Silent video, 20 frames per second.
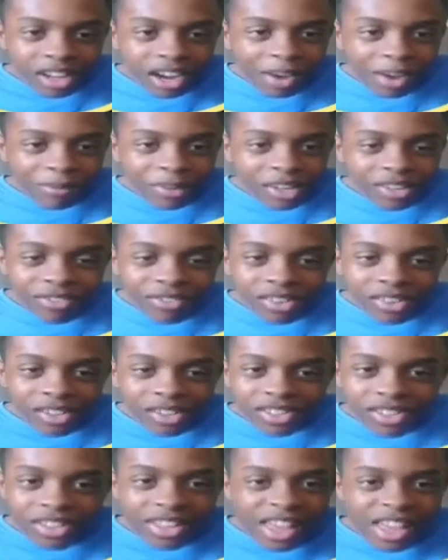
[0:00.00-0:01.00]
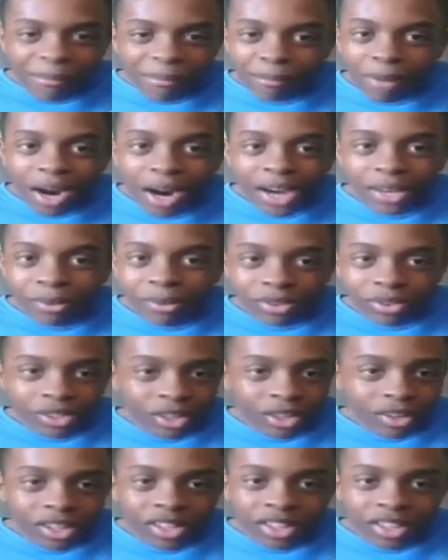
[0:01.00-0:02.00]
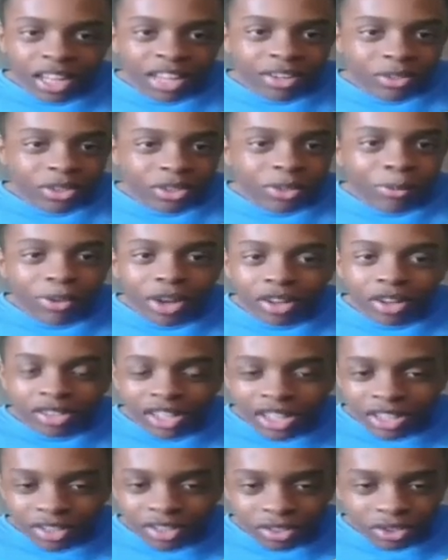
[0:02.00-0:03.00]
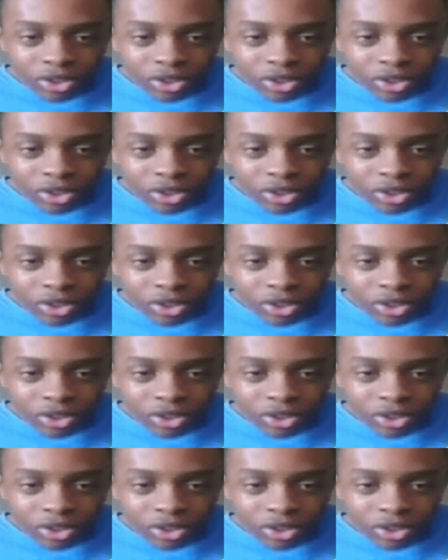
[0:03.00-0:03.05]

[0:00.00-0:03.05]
I'm not even gonna say that mine was good because I know some of y'all think it's